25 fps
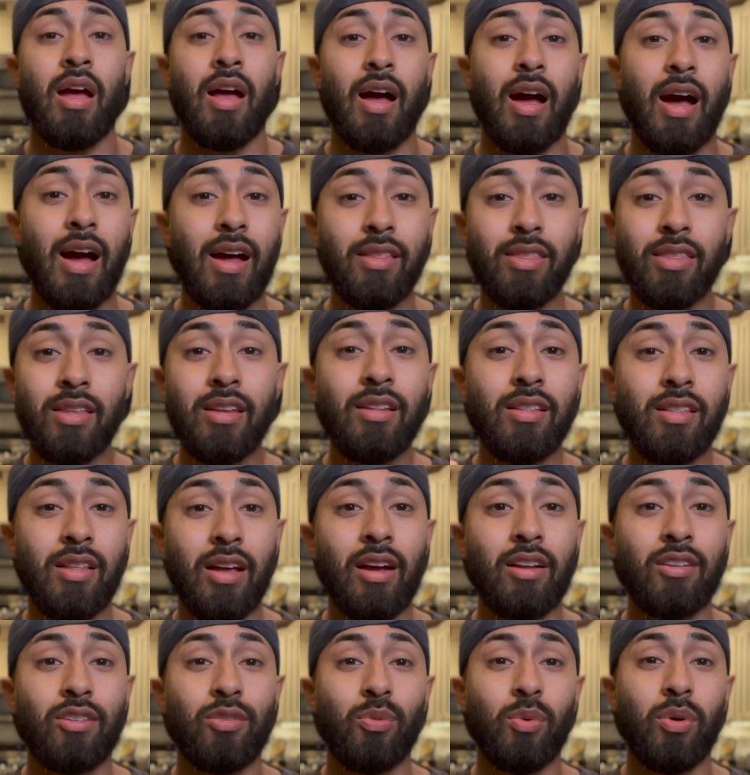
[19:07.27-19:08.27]
I think
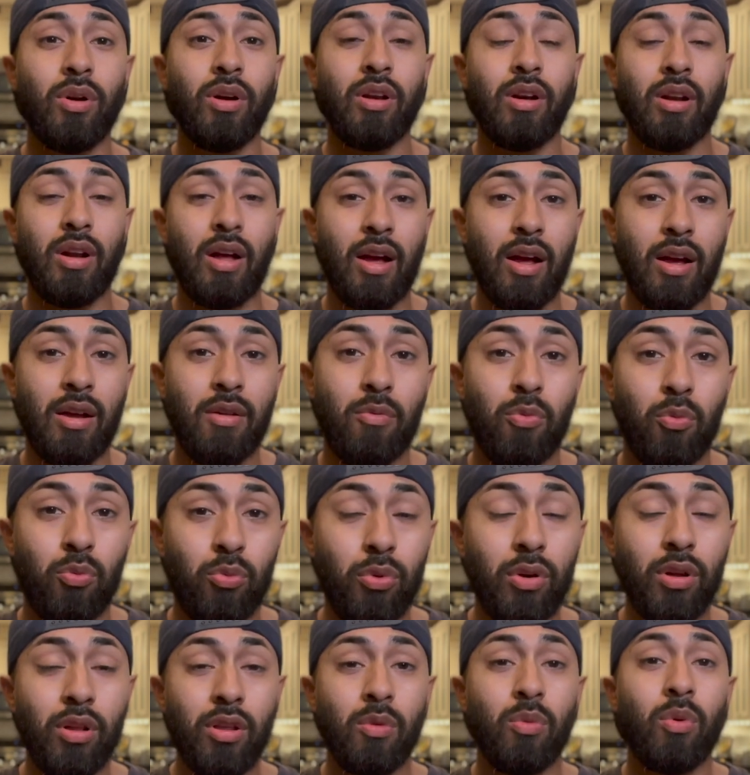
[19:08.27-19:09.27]
that's what I
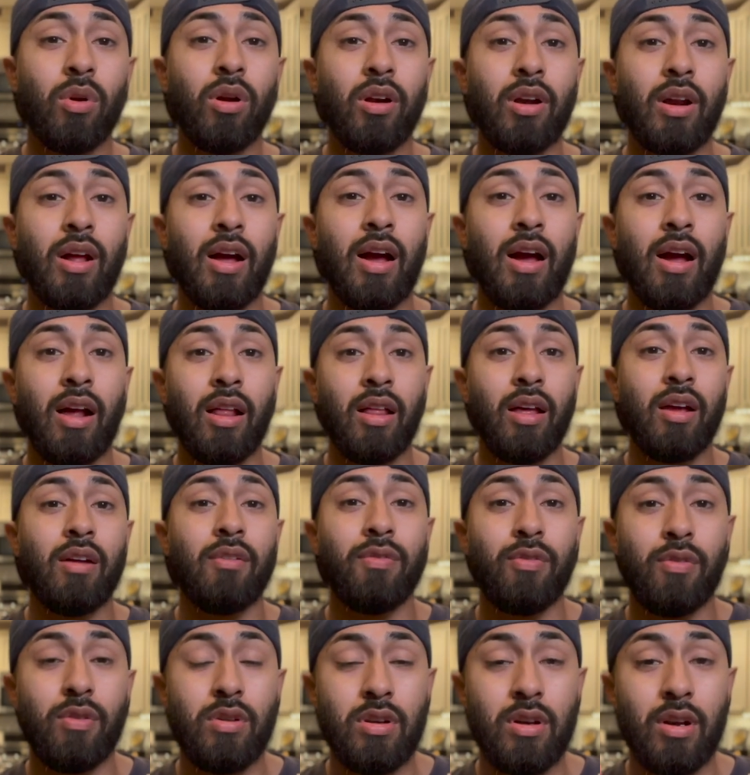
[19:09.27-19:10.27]
really wanted to highlight
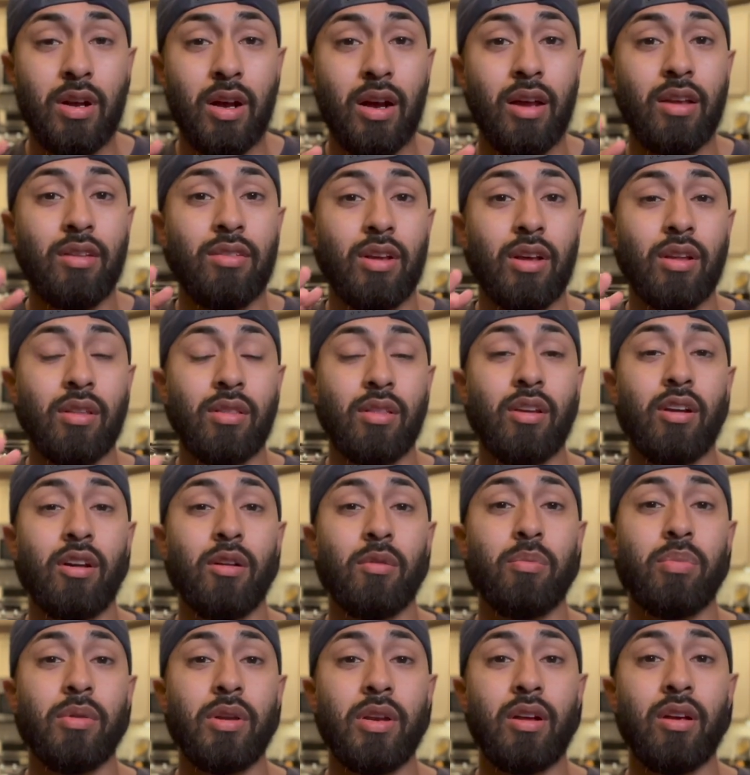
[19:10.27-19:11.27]
for you guys out there,
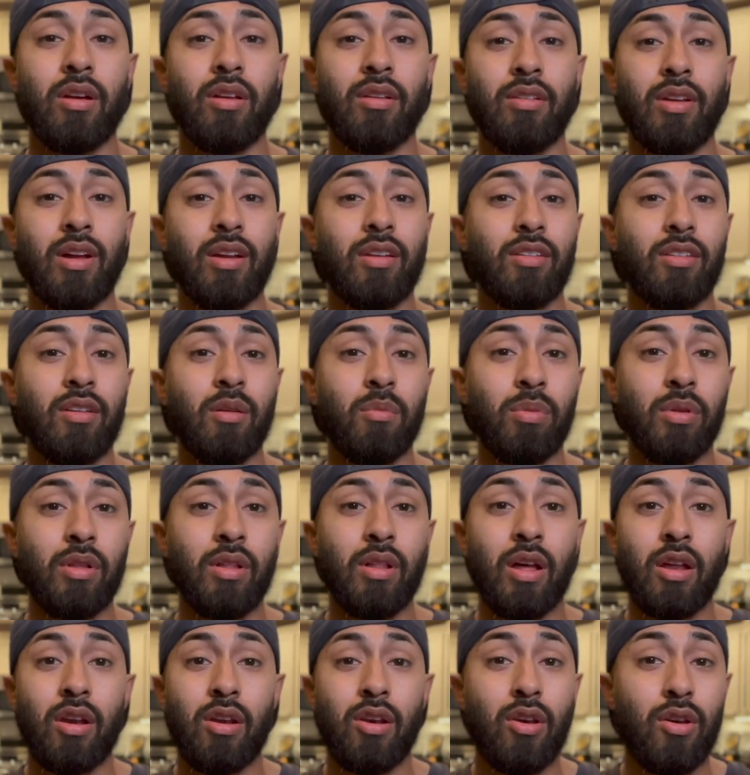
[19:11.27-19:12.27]
because that's something
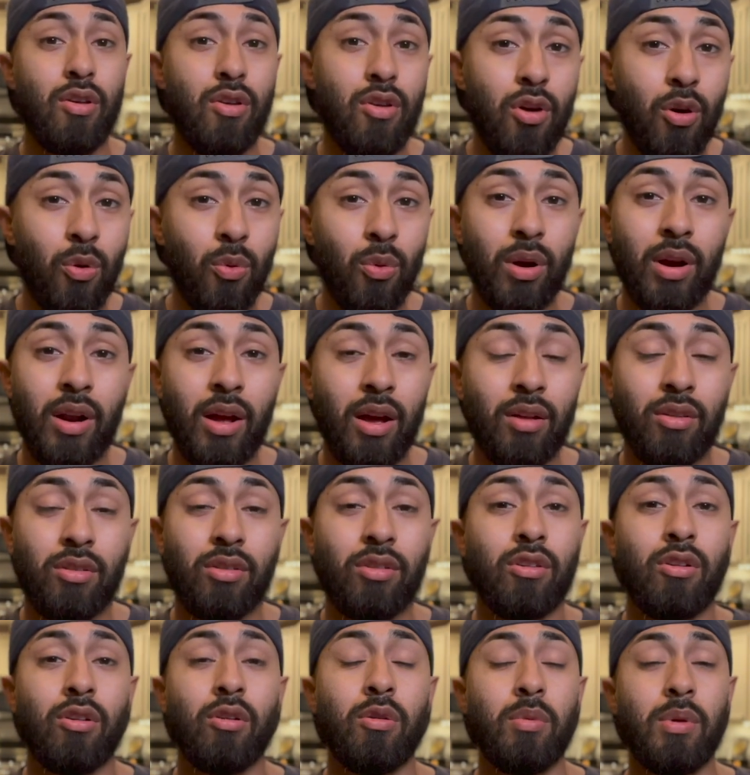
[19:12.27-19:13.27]
that no one else
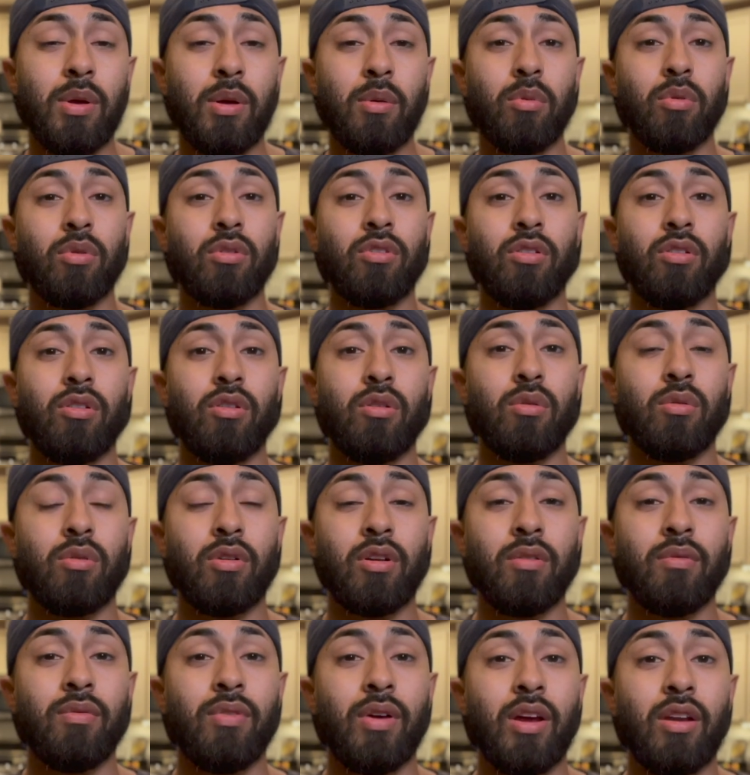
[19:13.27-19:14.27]
is going to be able to
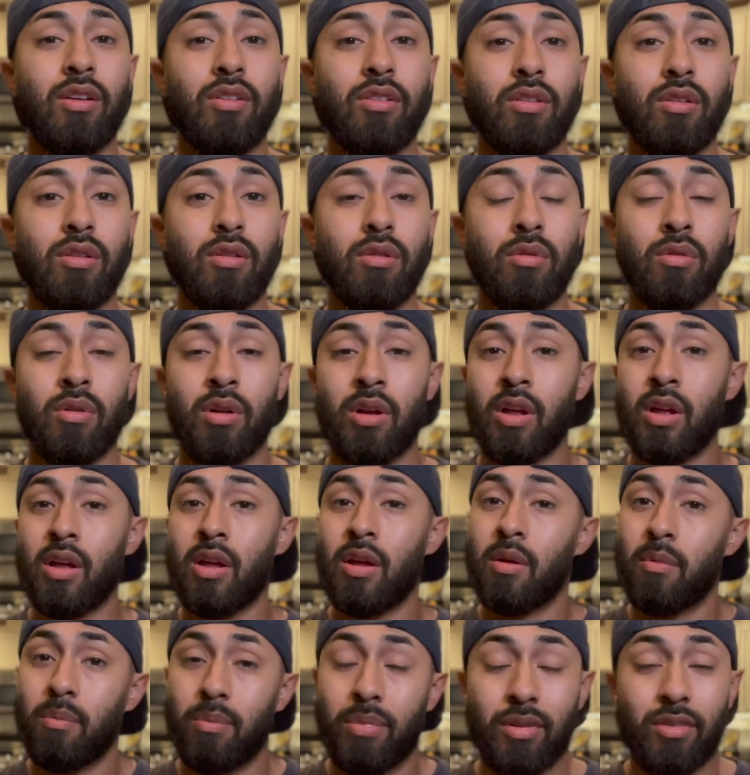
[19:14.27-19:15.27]
convey to you
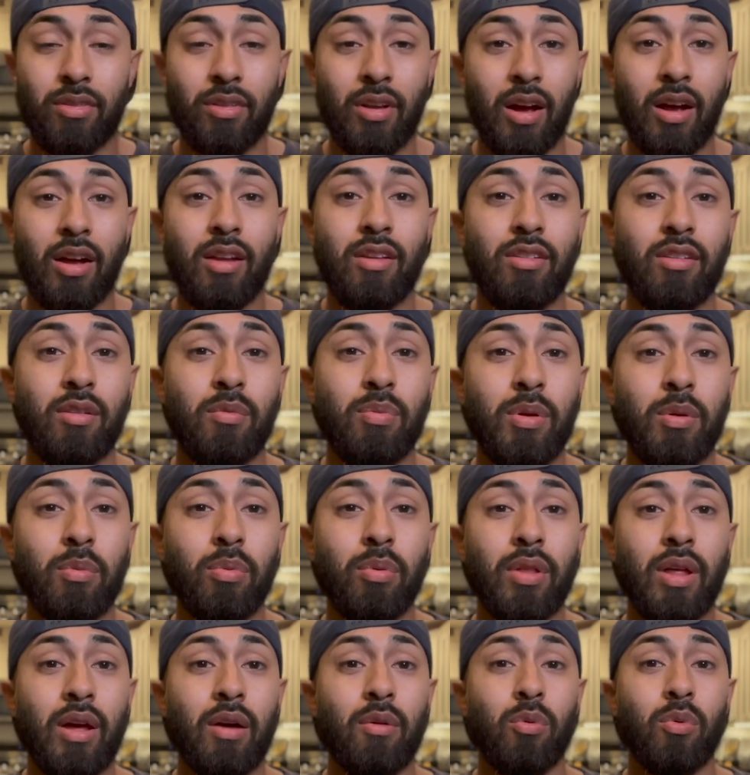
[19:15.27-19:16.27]
besides the
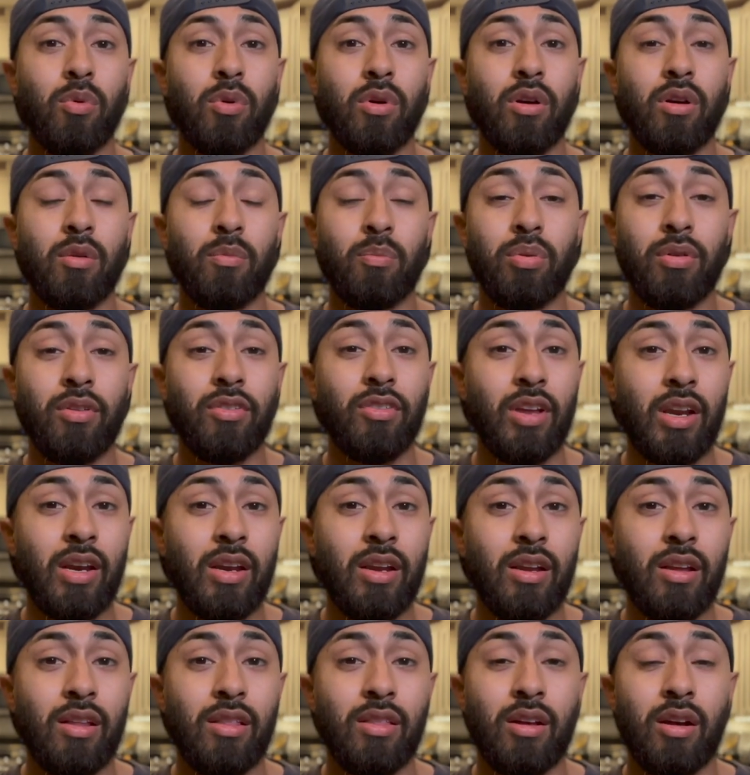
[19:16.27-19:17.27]
people that were
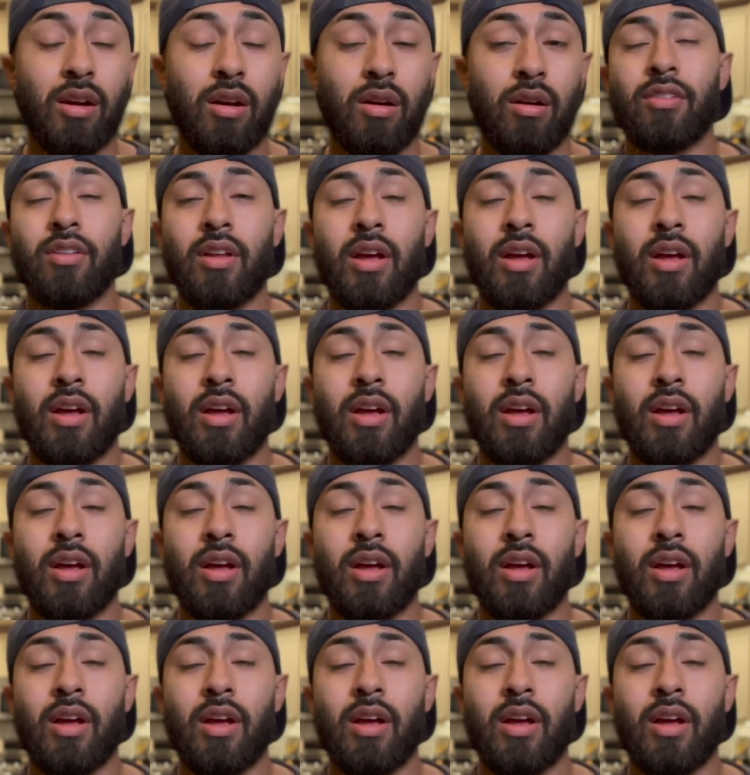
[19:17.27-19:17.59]
presenting in there.